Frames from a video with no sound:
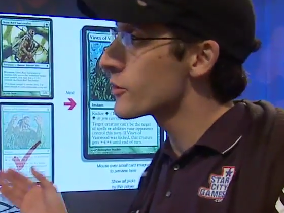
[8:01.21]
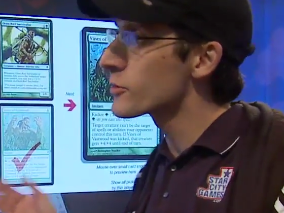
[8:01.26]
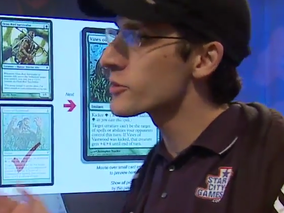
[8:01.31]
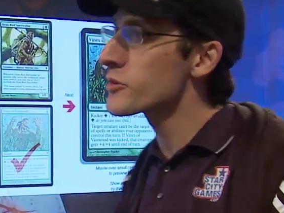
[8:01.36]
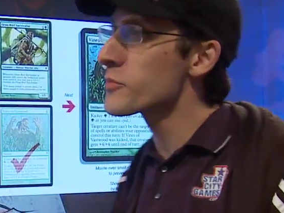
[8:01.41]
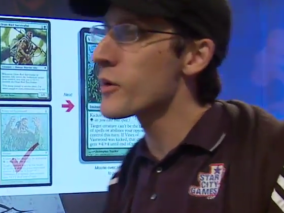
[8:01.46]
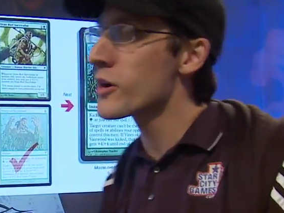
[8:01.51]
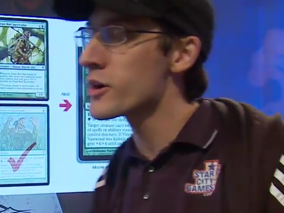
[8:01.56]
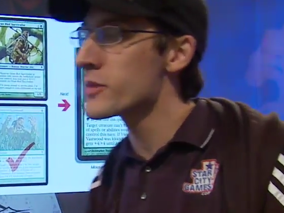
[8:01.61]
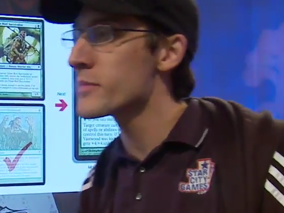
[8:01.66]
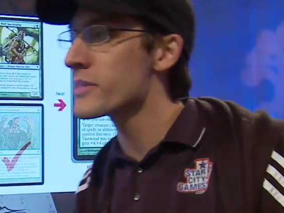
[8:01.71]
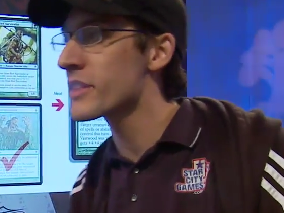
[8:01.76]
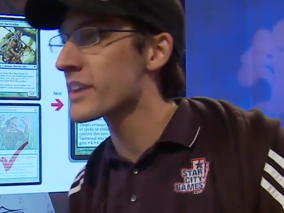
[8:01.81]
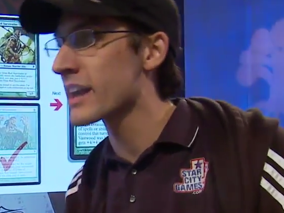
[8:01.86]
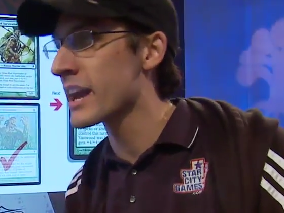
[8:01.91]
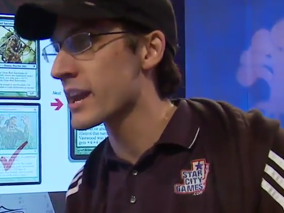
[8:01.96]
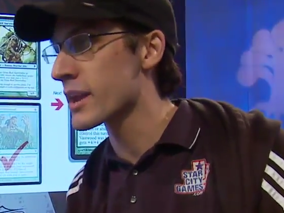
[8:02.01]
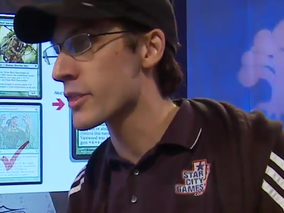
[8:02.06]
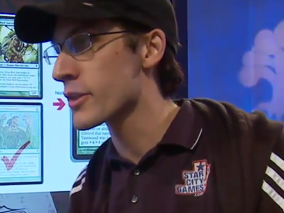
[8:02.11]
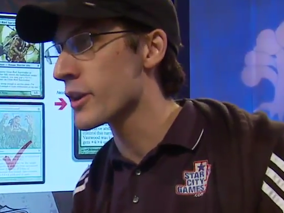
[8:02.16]
was a part of me that
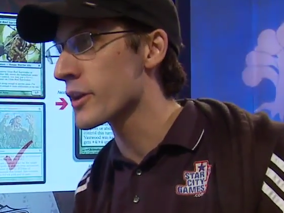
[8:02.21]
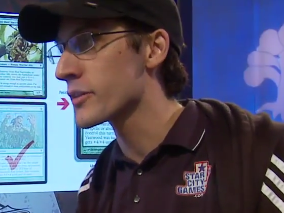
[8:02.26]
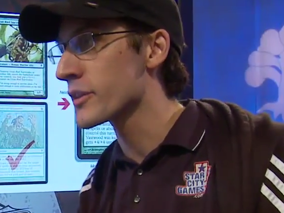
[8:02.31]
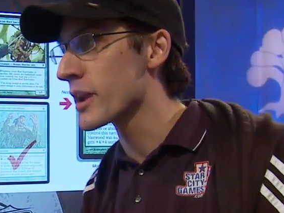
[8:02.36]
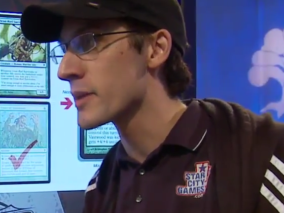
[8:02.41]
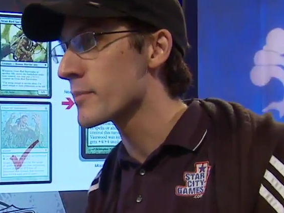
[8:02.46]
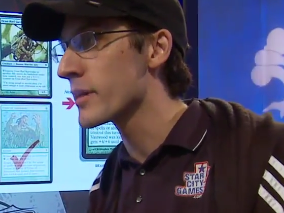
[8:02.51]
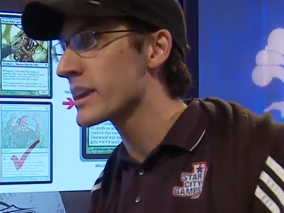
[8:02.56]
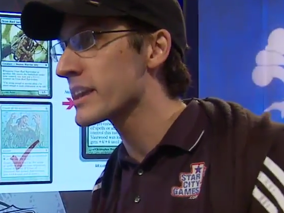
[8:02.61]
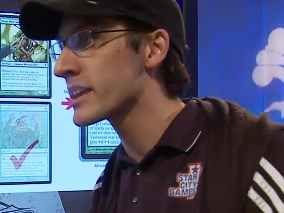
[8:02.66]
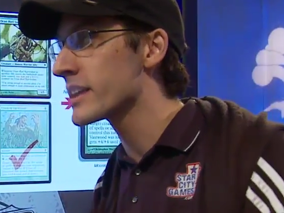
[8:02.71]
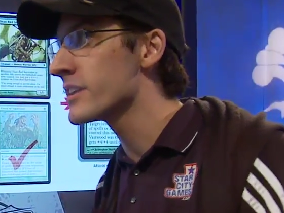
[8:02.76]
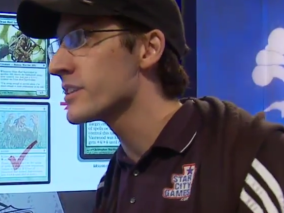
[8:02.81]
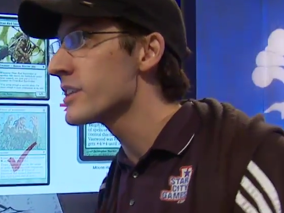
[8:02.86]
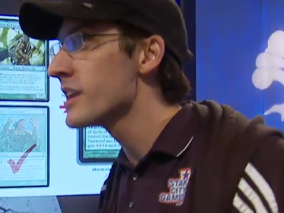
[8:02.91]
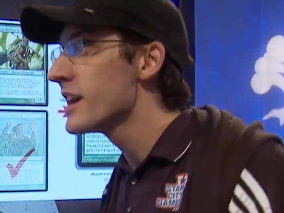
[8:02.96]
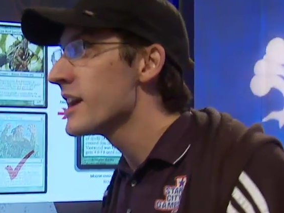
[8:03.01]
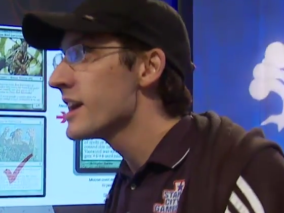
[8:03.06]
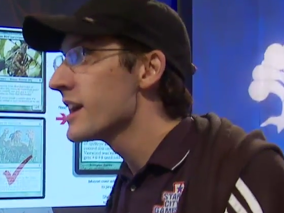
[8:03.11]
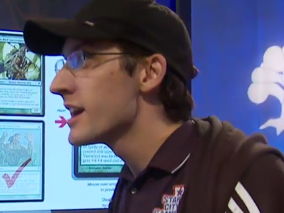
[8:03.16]
kind of thought that I might get
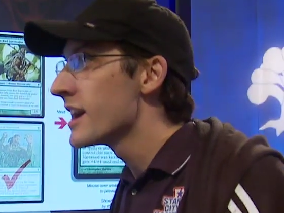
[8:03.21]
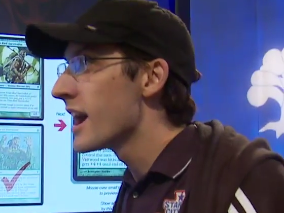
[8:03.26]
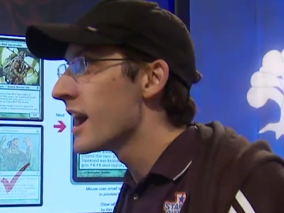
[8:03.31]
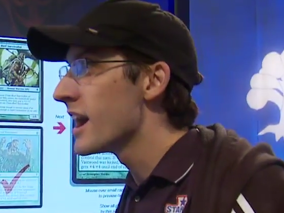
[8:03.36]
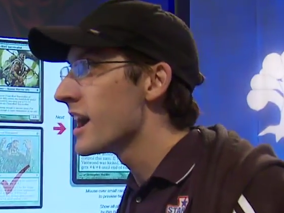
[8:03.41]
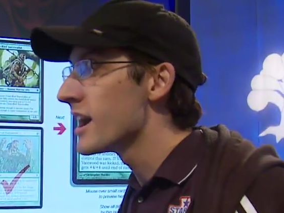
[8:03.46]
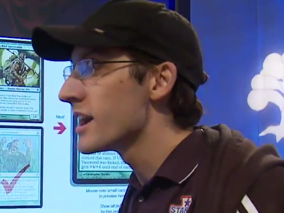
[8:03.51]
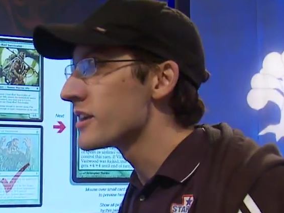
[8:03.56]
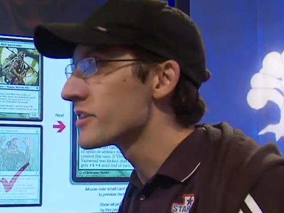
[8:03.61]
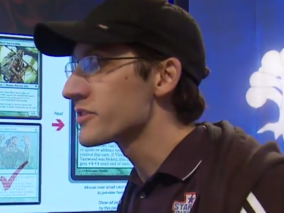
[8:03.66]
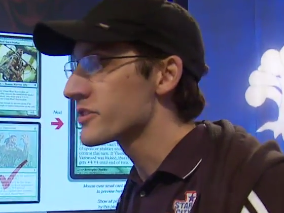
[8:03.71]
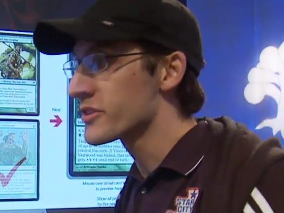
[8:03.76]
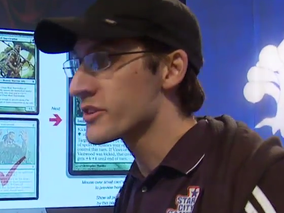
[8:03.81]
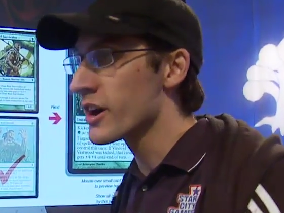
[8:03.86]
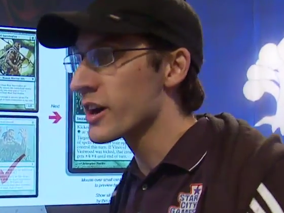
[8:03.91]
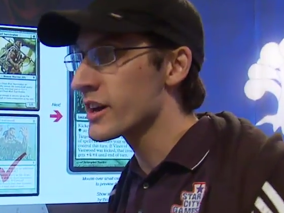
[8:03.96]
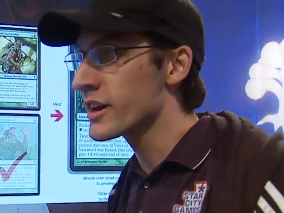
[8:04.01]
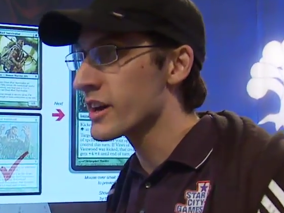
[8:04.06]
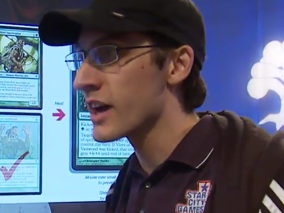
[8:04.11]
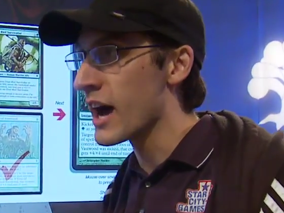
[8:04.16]

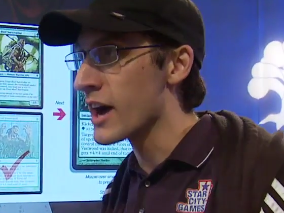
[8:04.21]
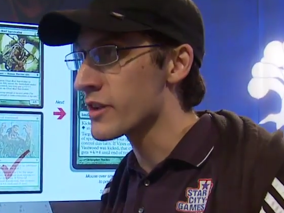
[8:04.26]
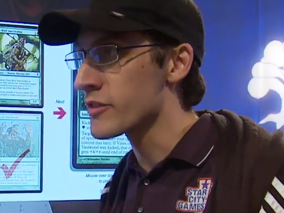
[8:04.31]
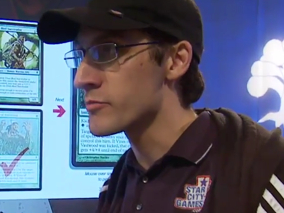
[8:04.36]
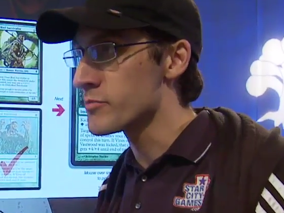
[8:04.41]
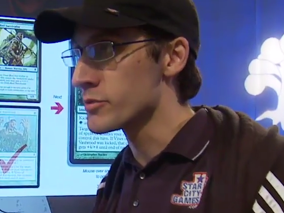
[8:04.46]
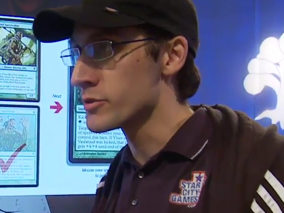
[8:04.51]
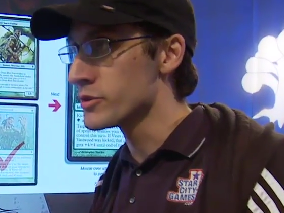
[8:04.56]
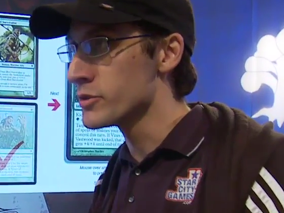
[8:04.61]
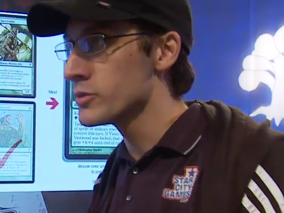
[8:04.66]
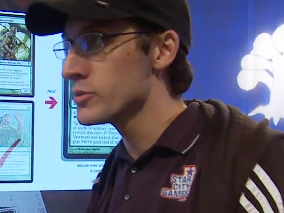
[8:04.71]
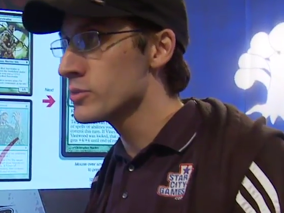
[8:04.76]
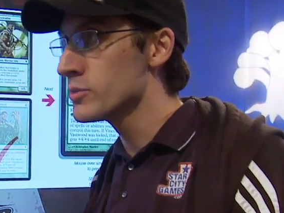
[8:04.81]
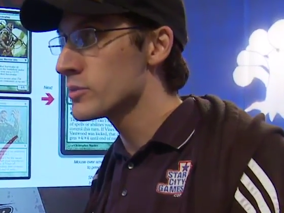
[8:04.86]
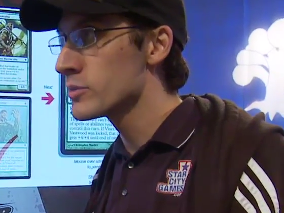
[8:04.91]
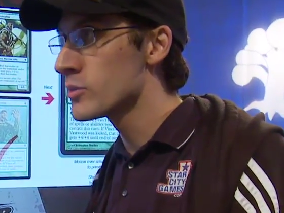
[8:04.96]
stuck out of blue,